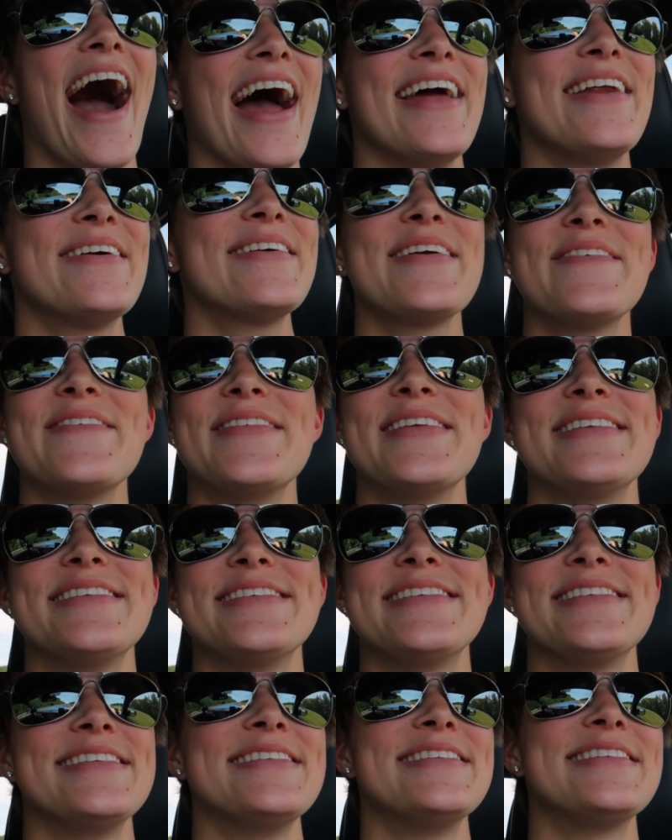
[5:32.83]
don't even
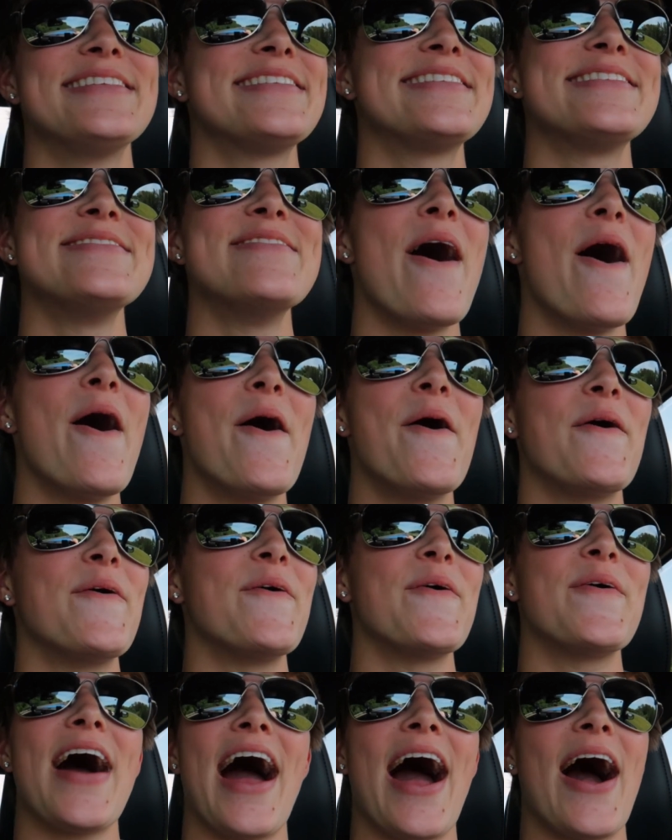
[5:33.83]

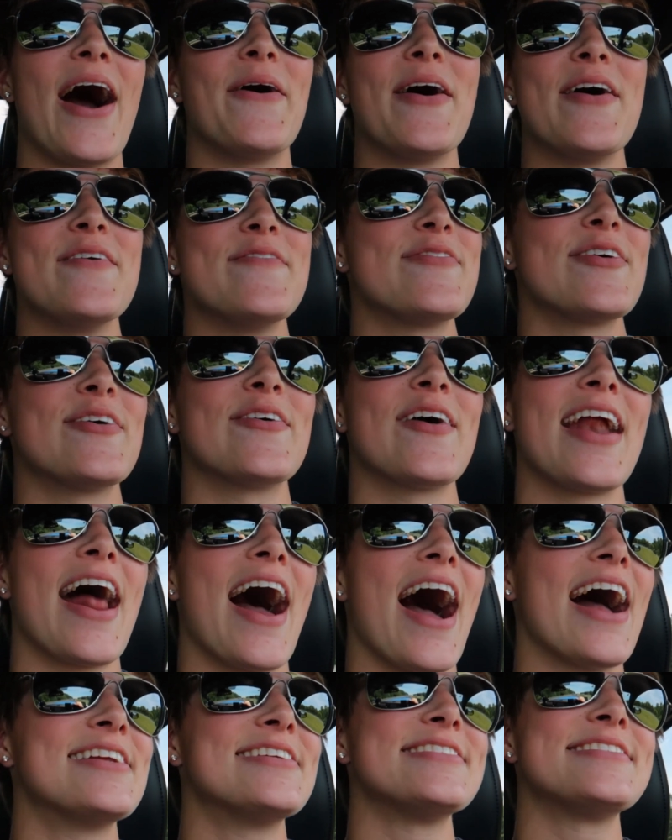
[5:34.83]
know how I feel right
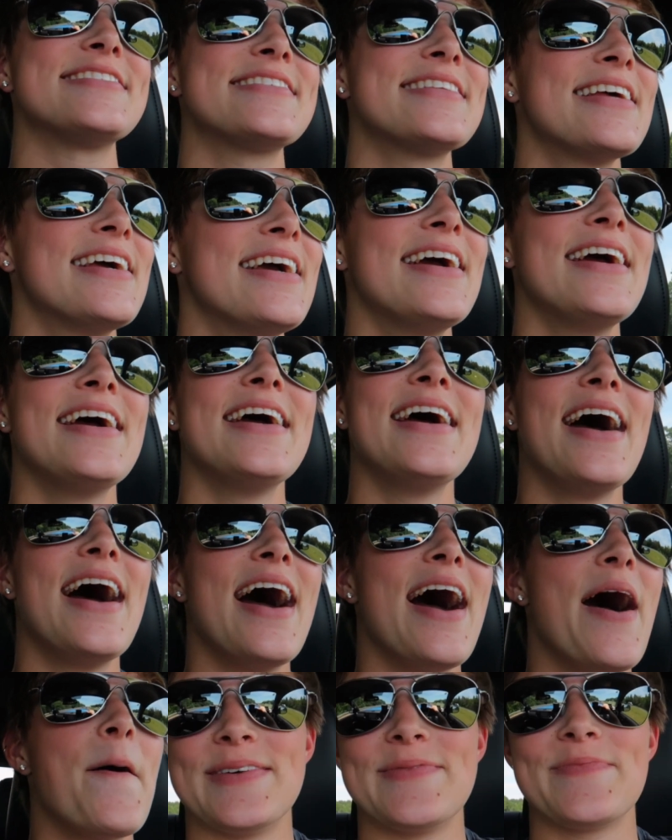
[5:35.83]
now. I
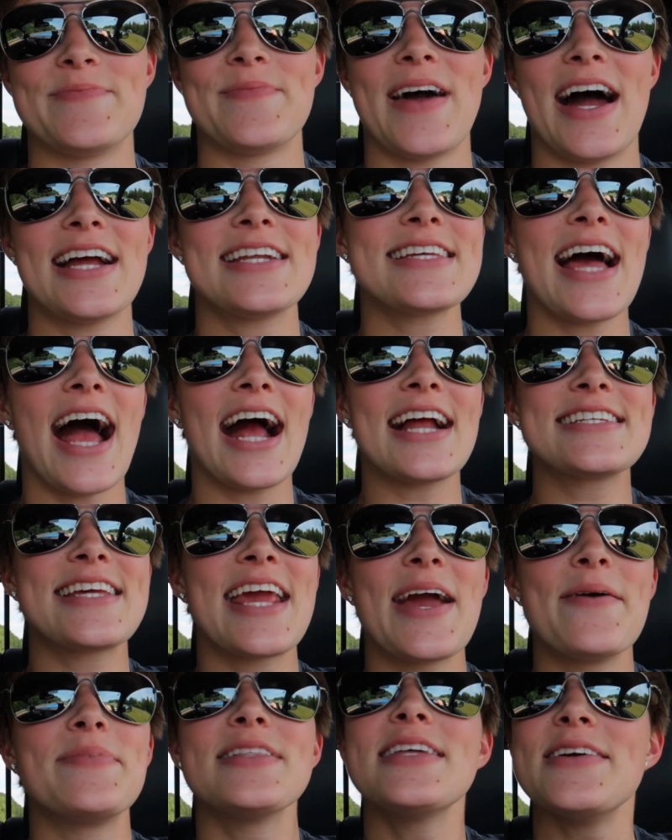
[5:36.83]
just
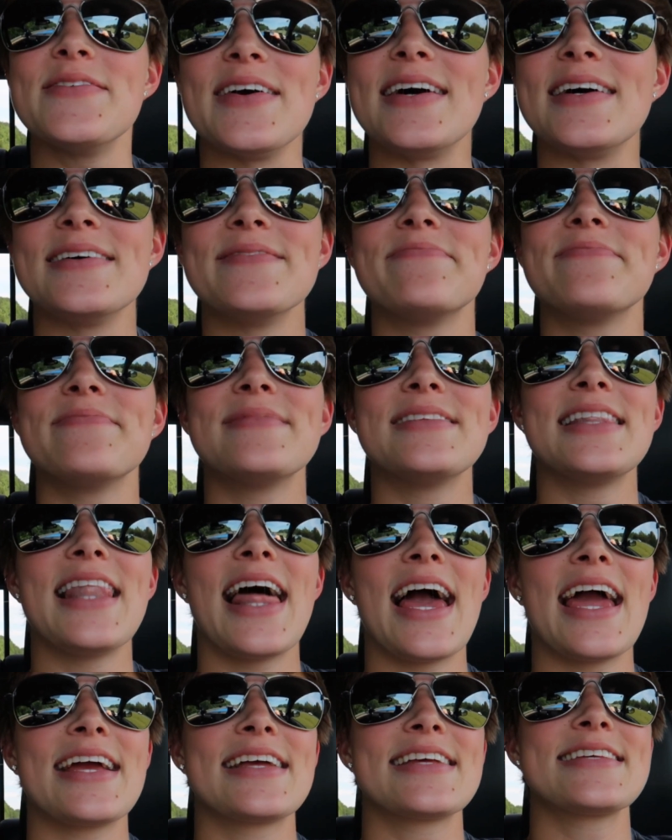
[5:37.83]
can't believe it.
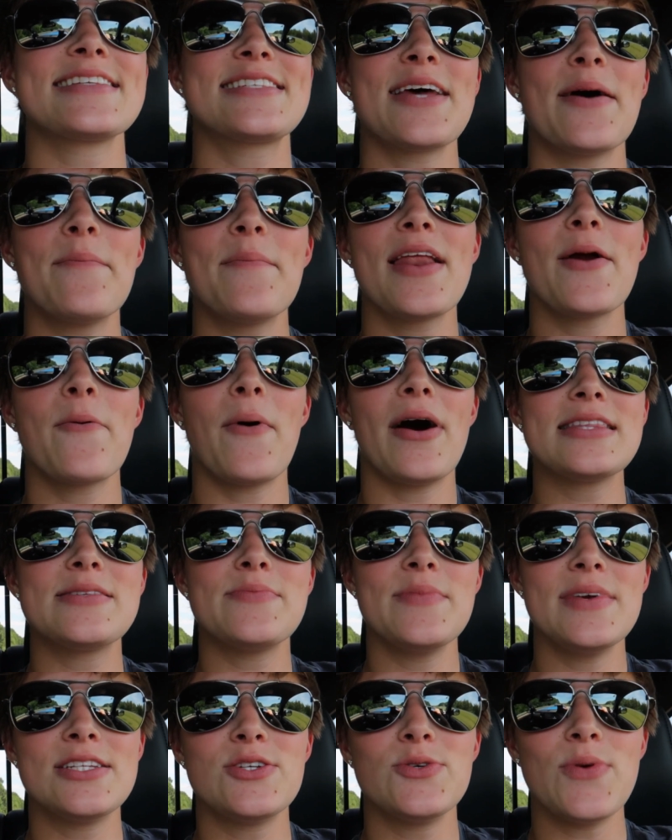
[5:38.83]
Like, somebody
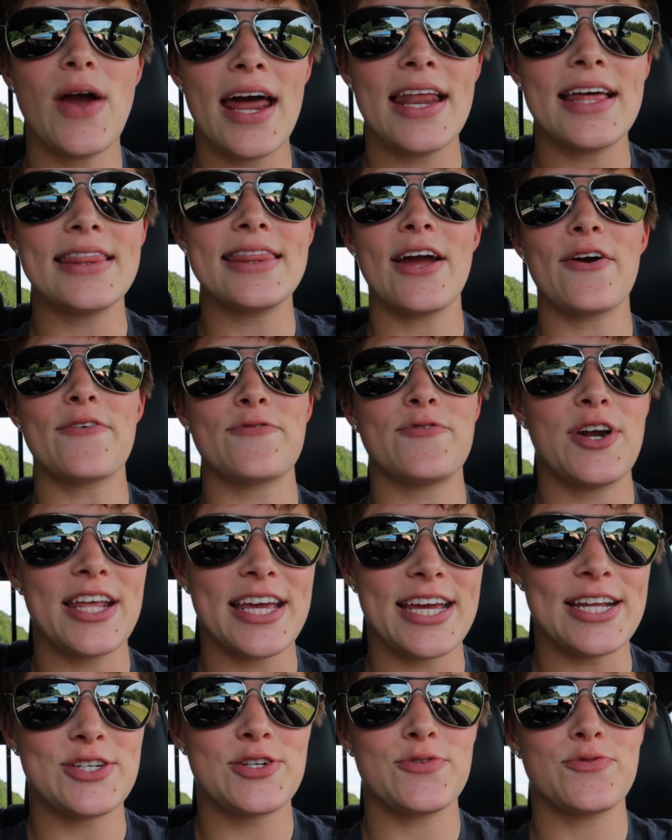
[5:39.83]
wants me to edit their
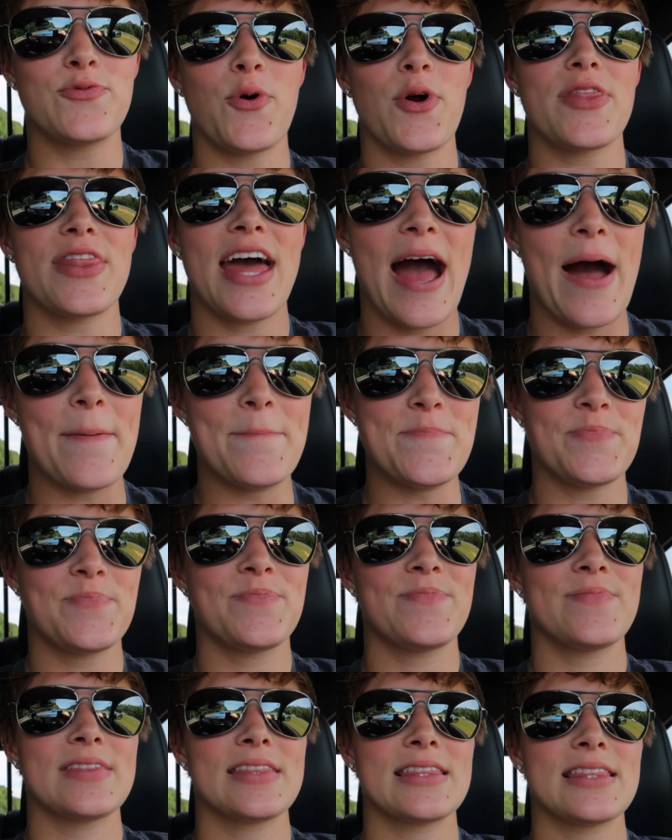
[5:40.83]
footage for them,
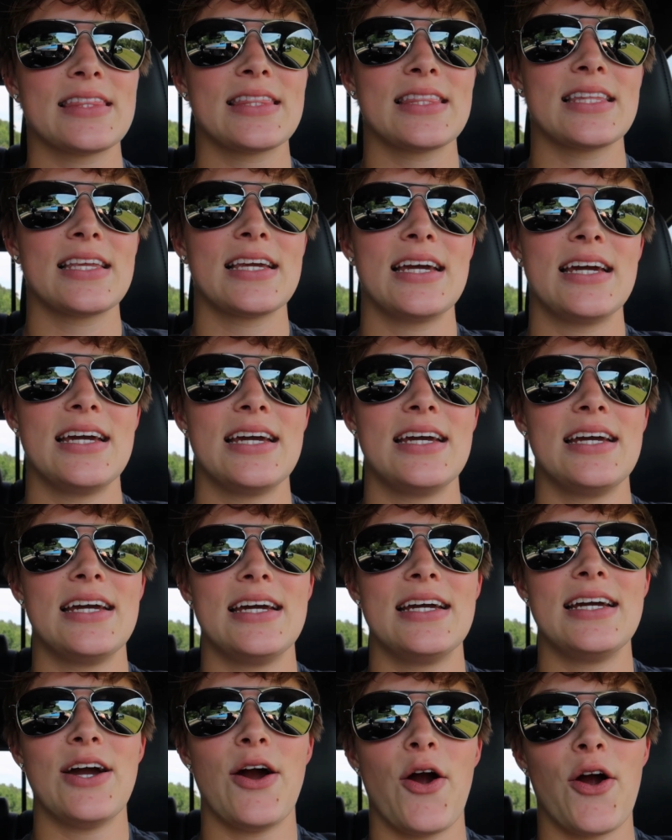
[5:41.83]

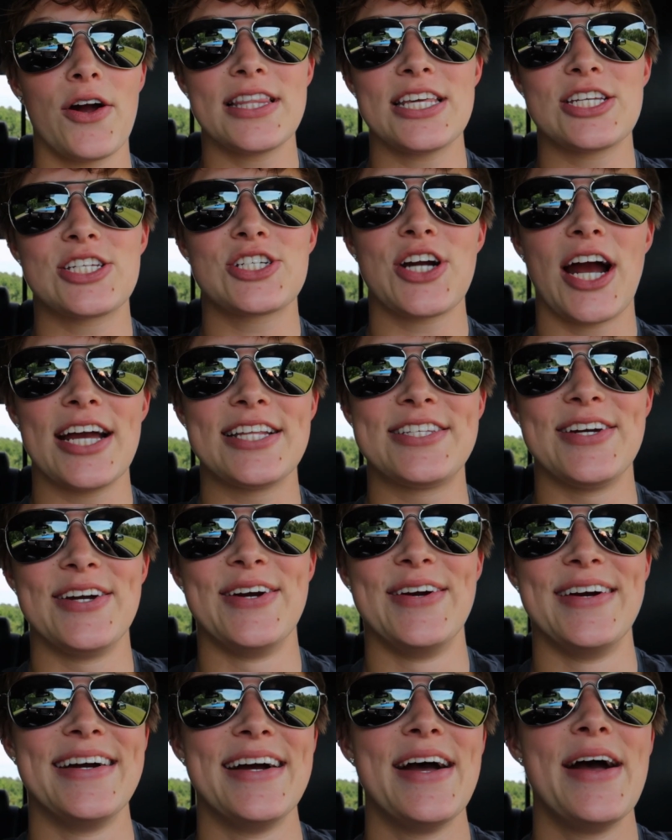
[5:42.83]
or at least try to,
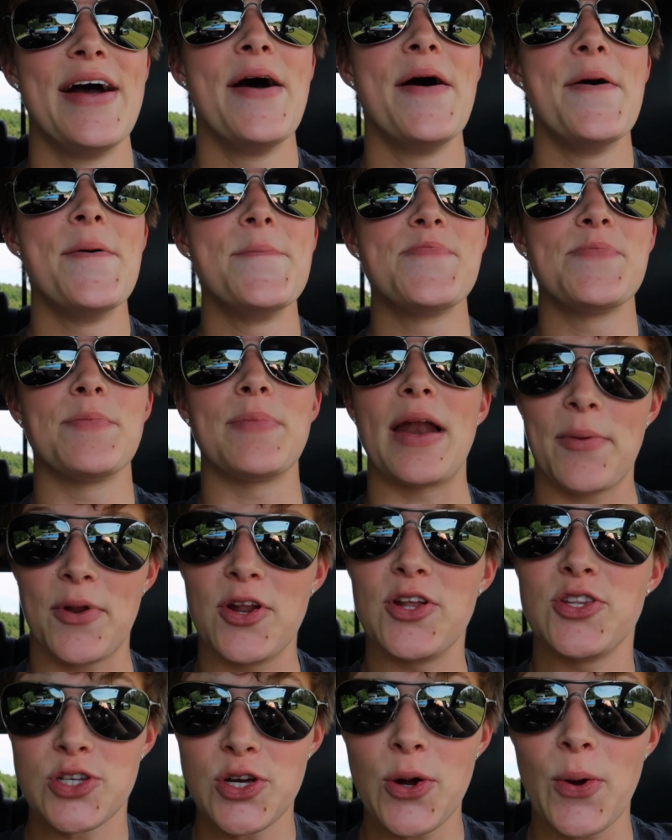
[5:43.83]
but I'm
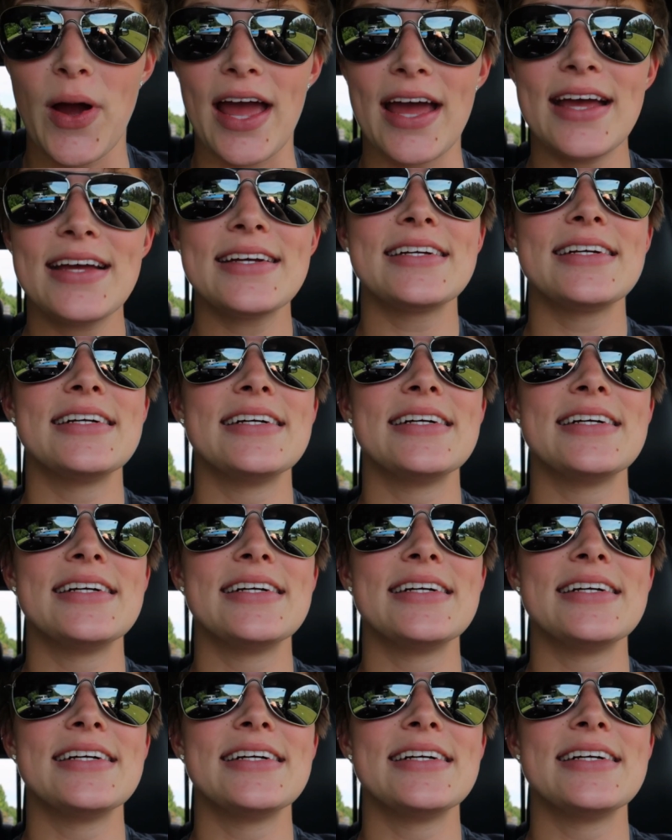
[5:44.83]
gonna do it.